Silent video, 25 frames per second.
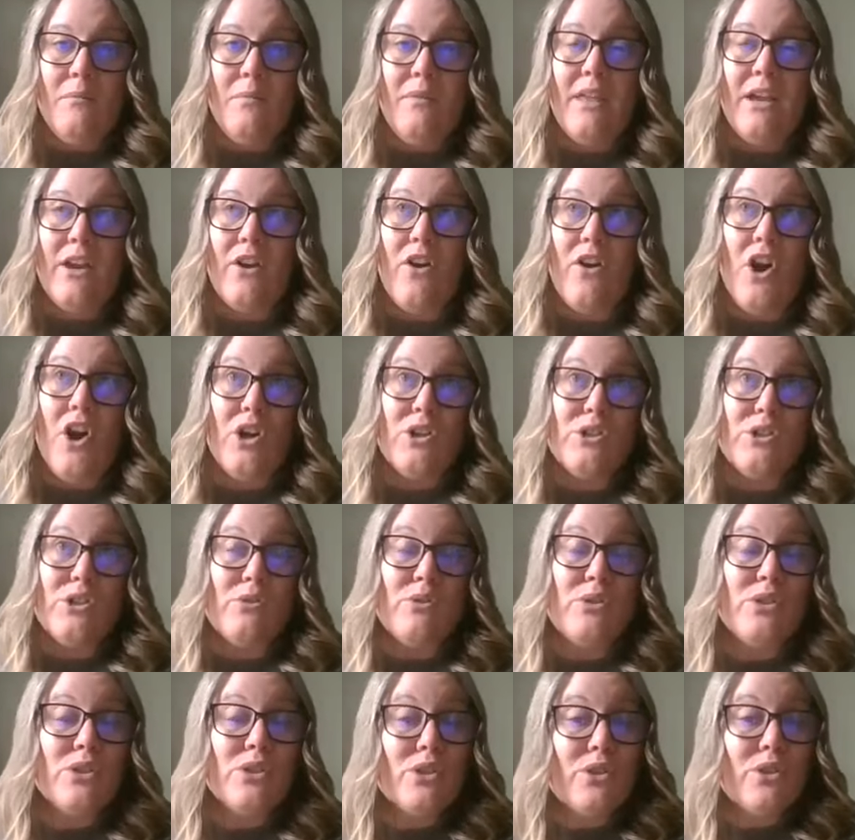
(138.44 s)
They're
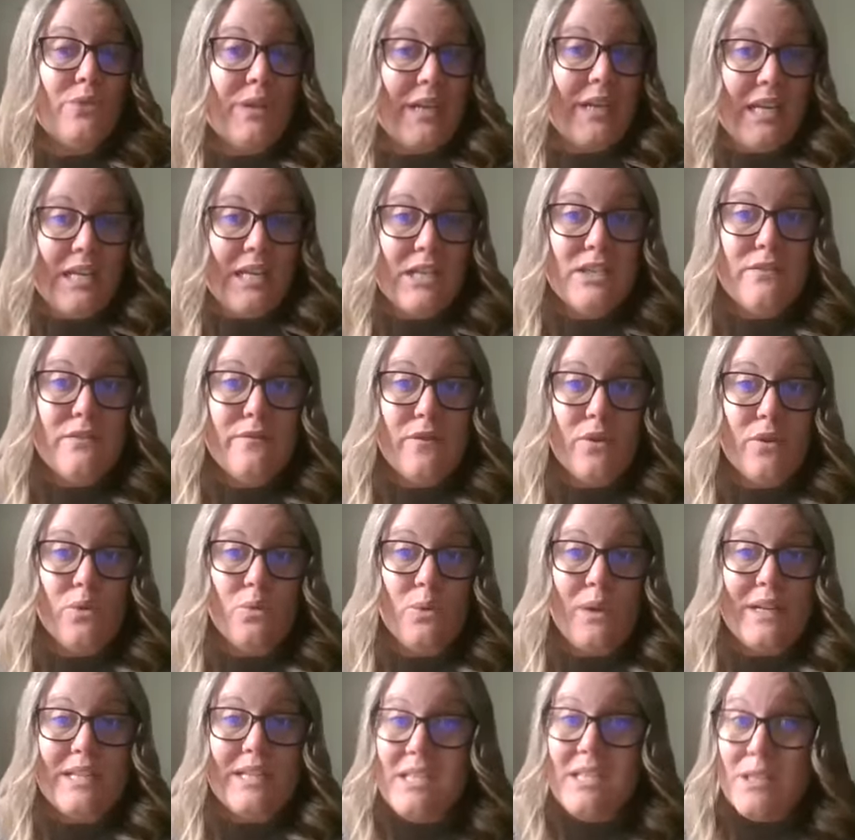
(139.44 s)
also screened for
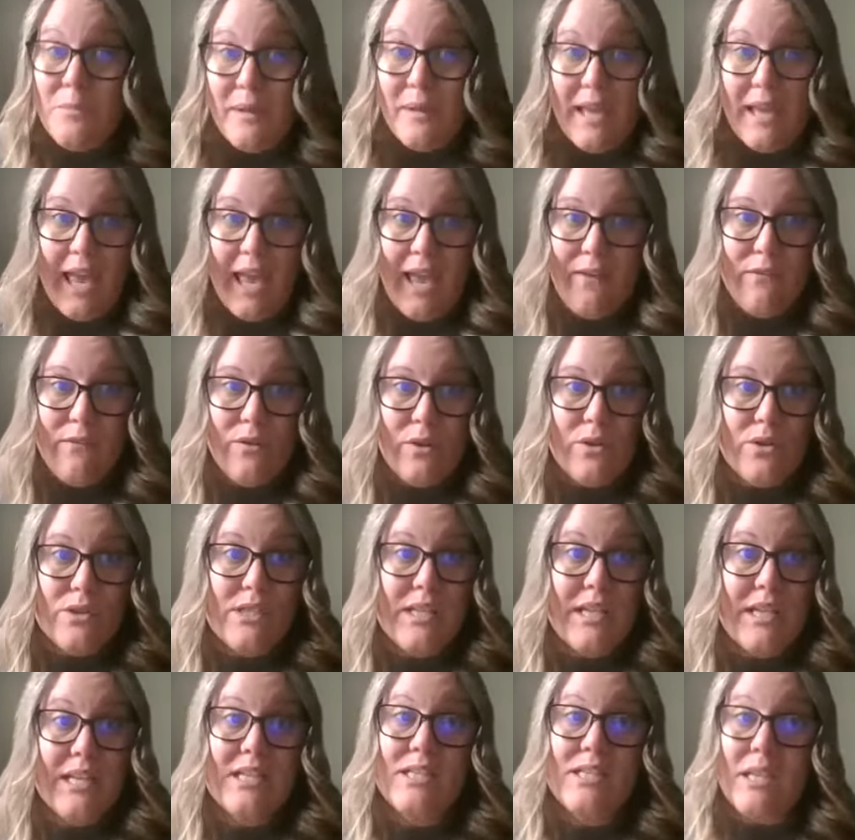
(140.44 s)
risk
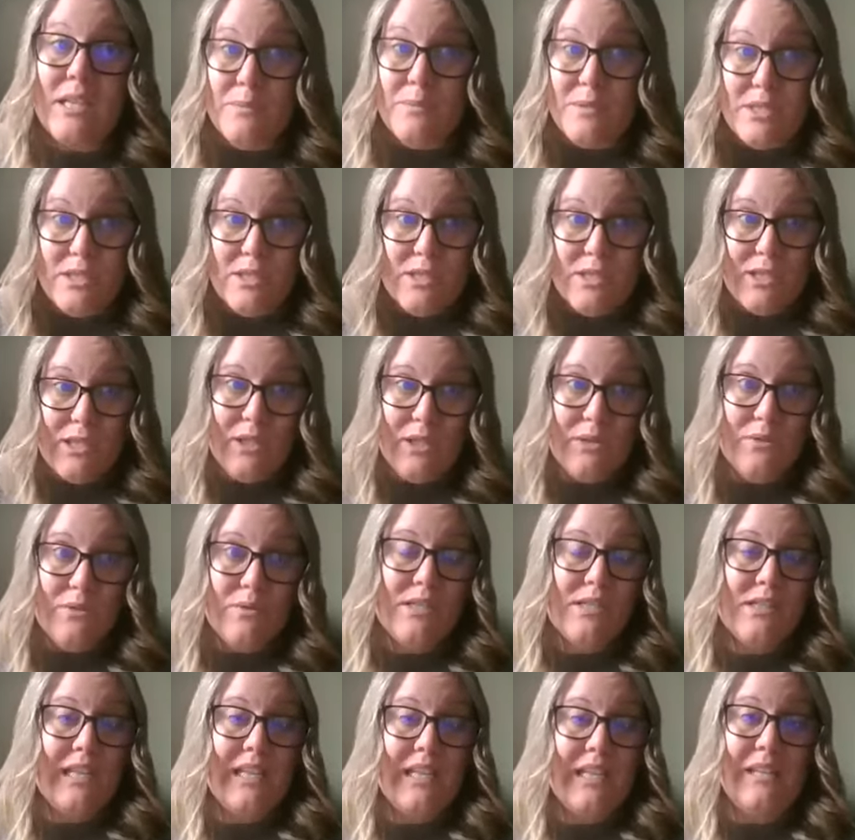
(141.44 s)
behaviors like substance
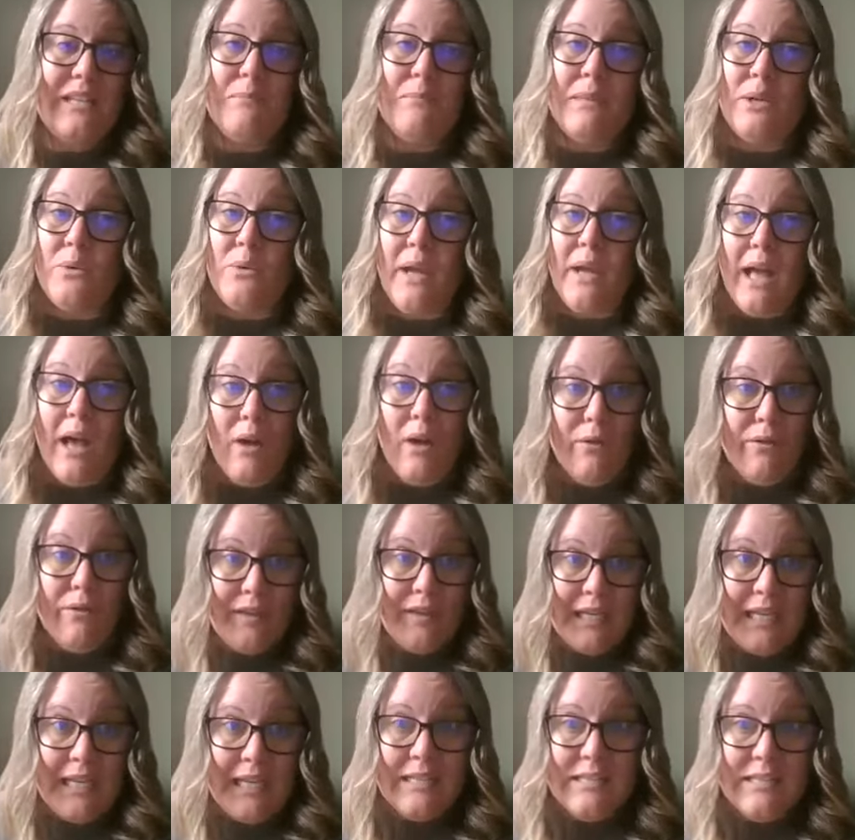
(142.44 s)
use, any mental health
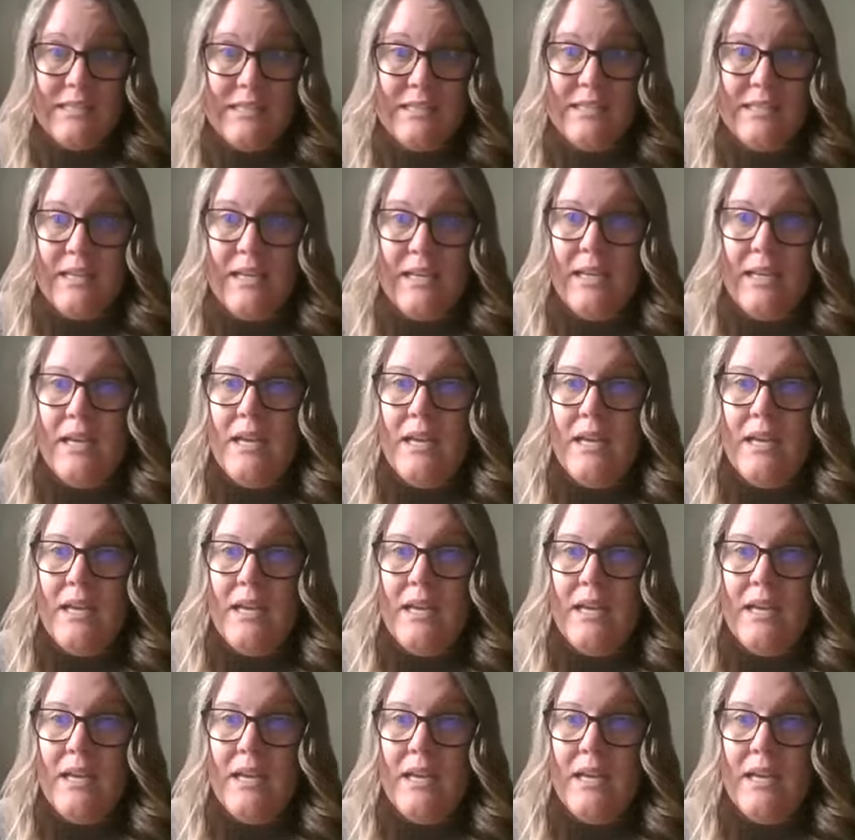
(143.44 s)
needs.